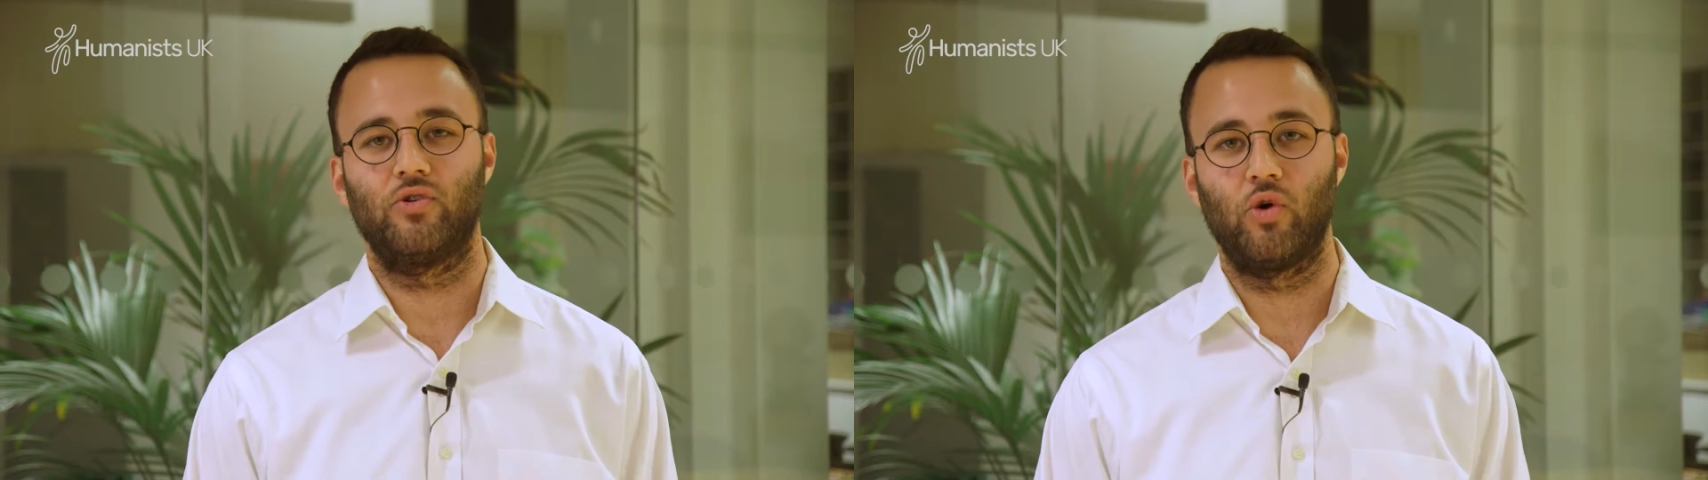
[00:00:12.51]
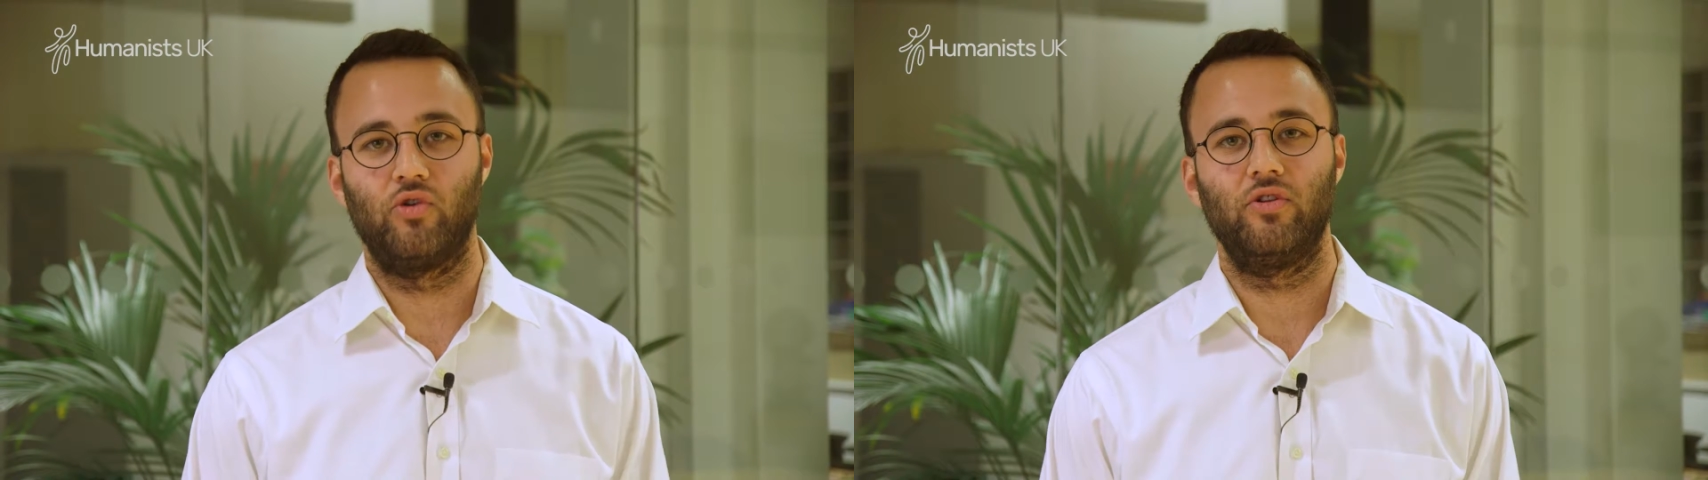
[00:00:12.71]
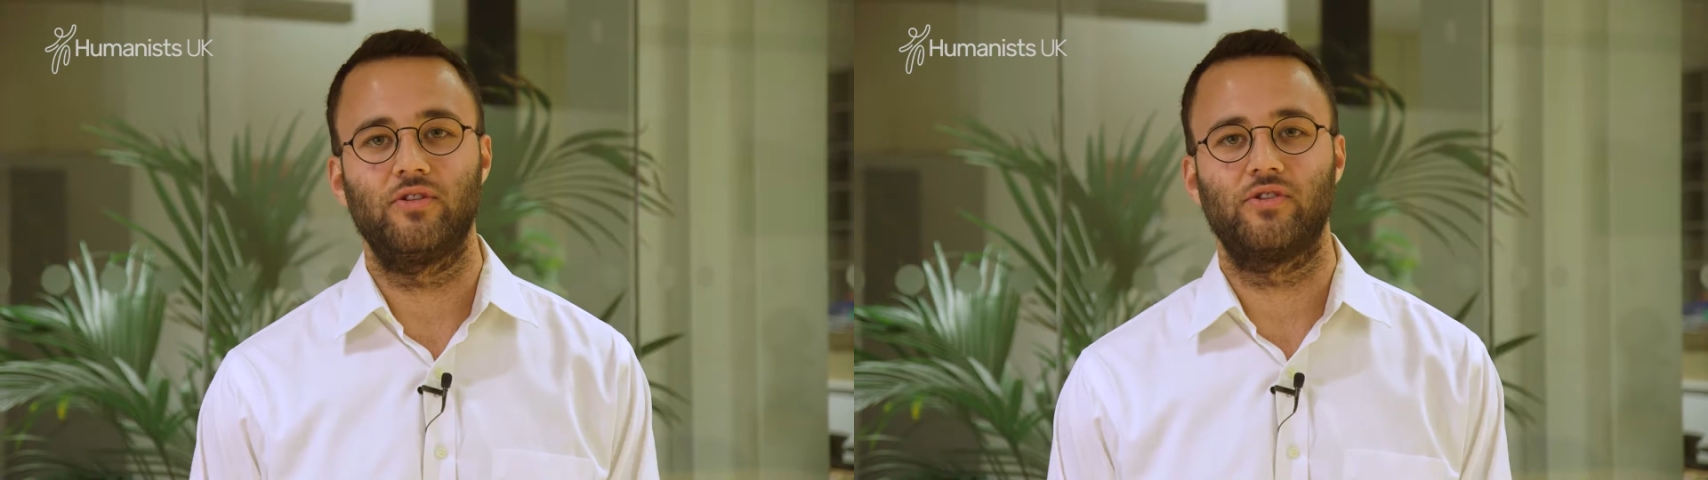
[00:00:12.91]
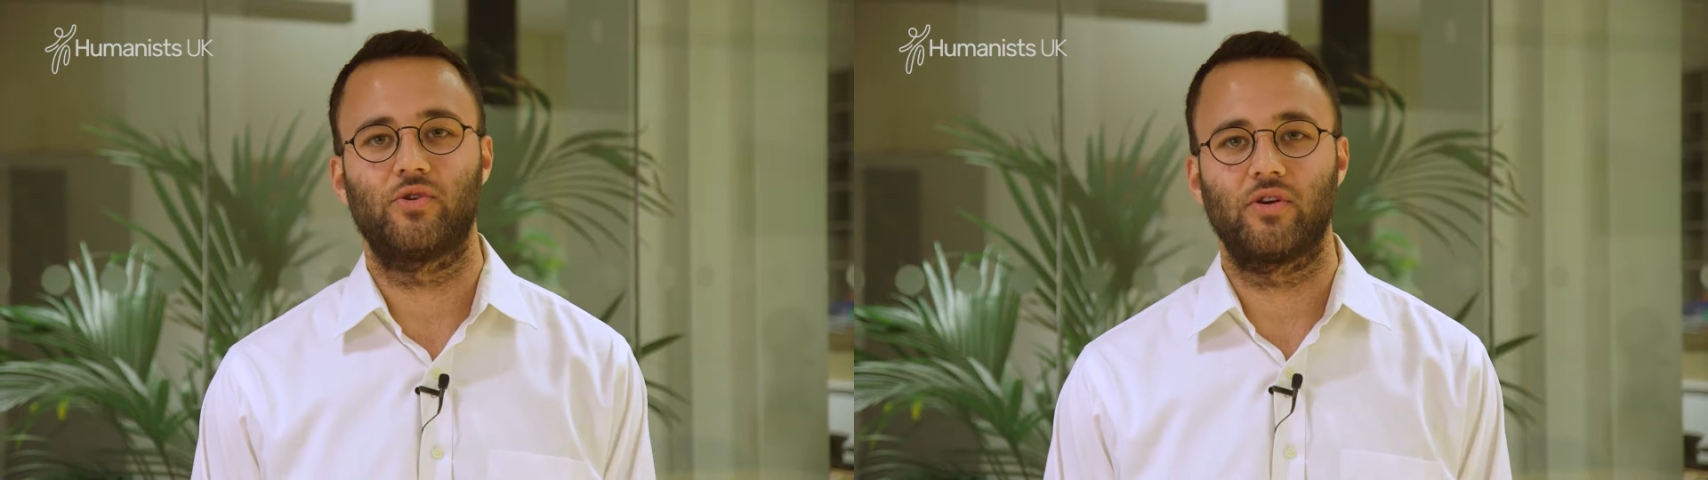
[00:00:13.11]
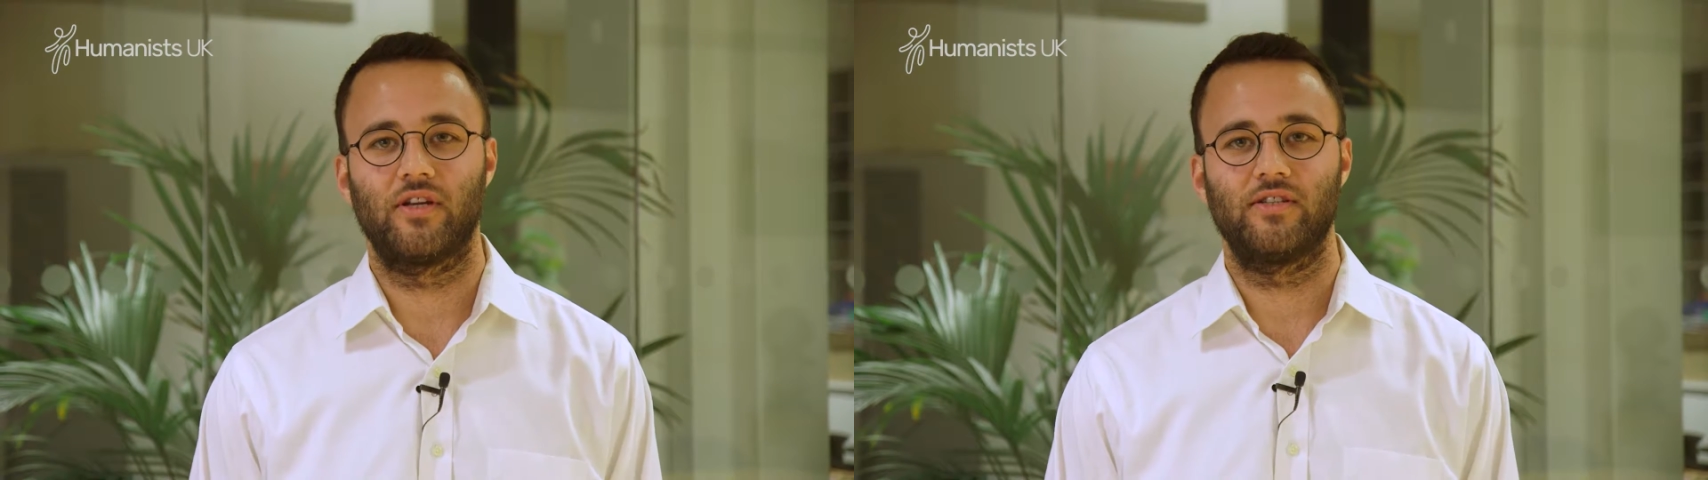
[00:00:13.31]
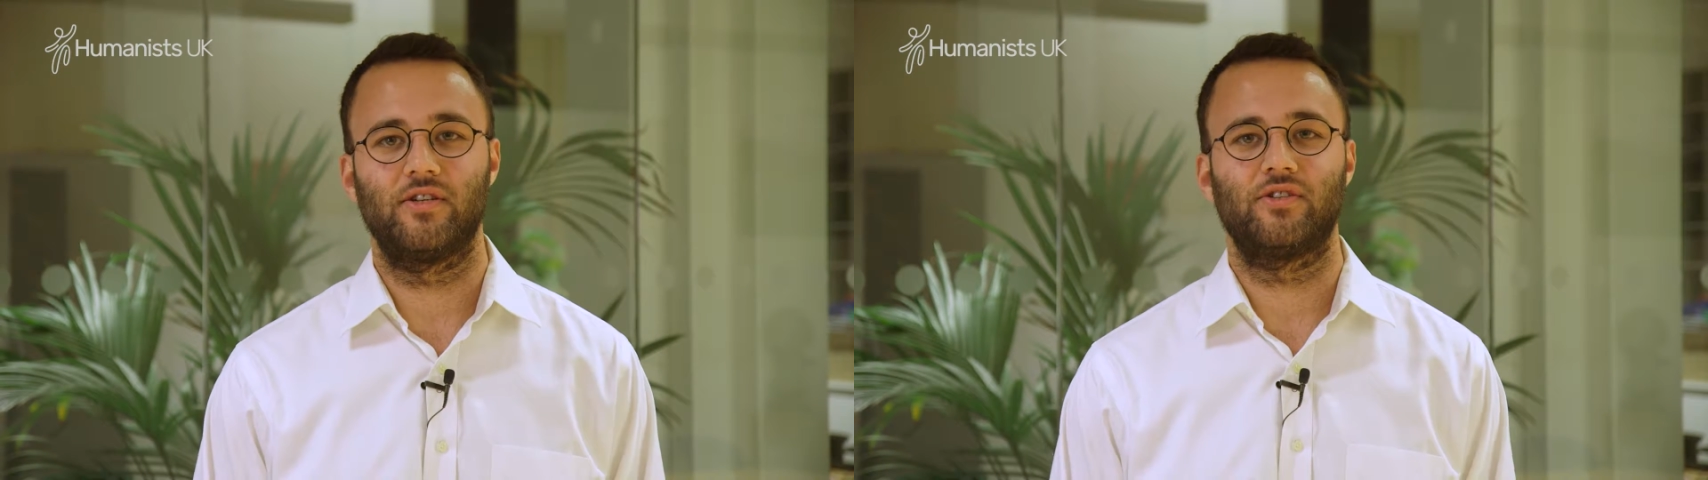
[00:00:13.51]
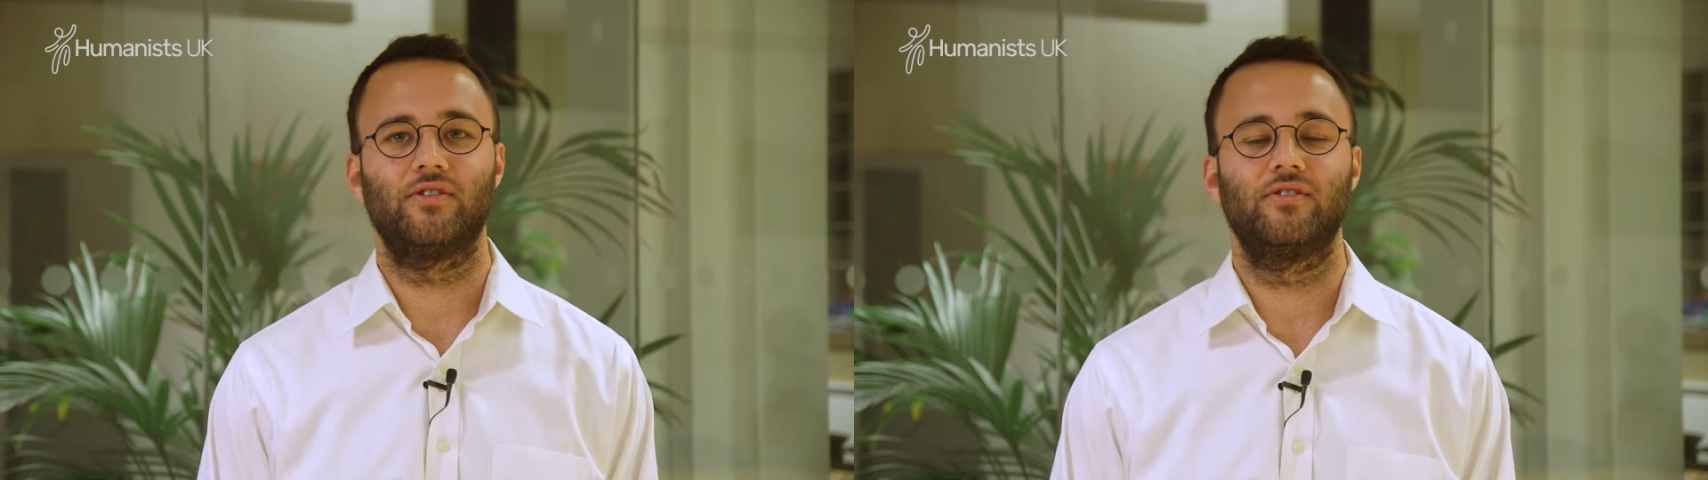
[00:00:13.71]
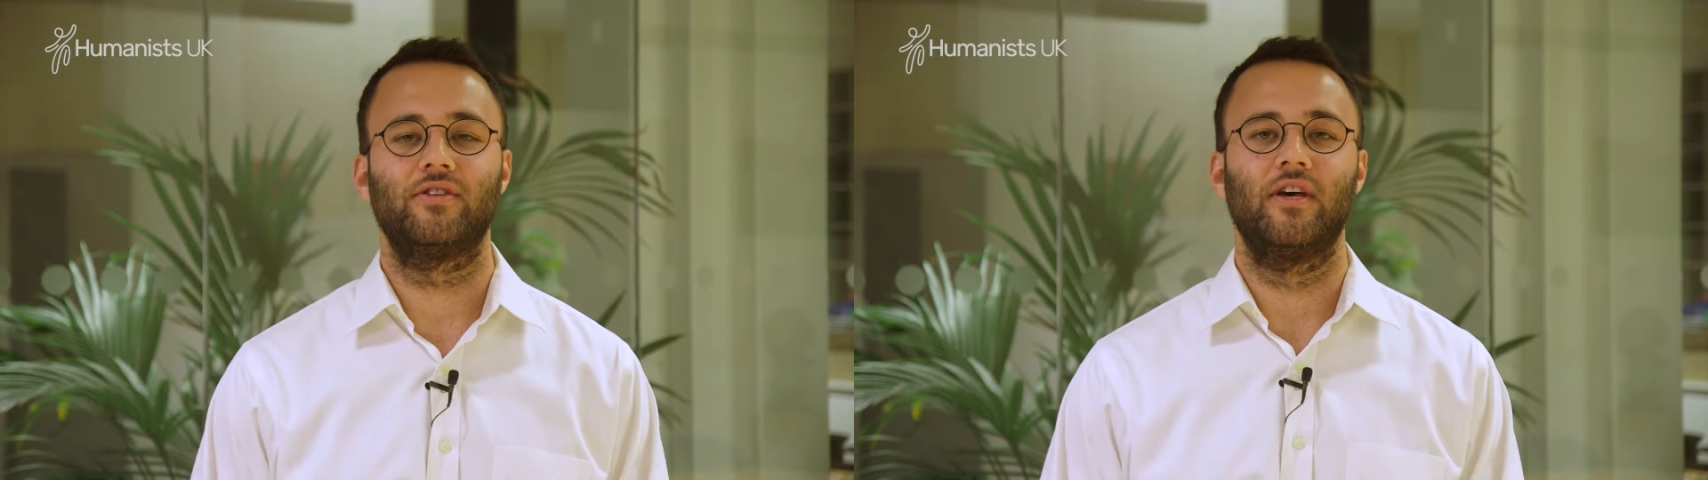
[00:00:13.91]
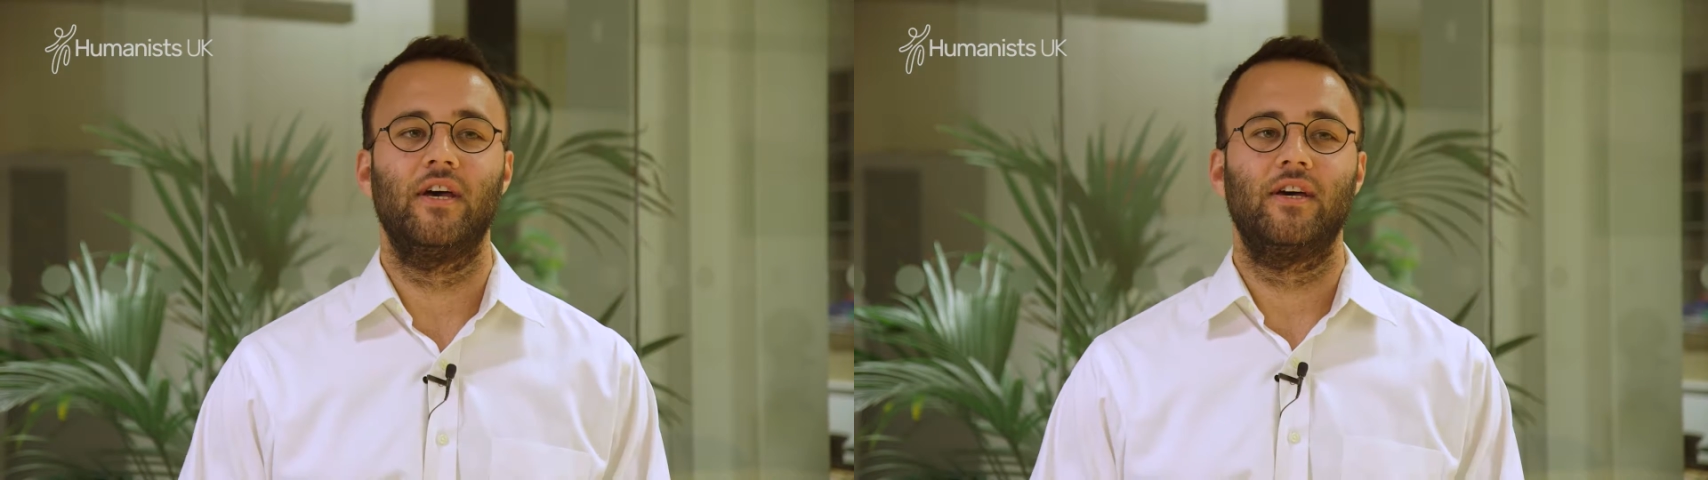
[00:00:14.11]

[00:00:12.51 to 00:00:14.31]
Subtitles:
non-religious organisations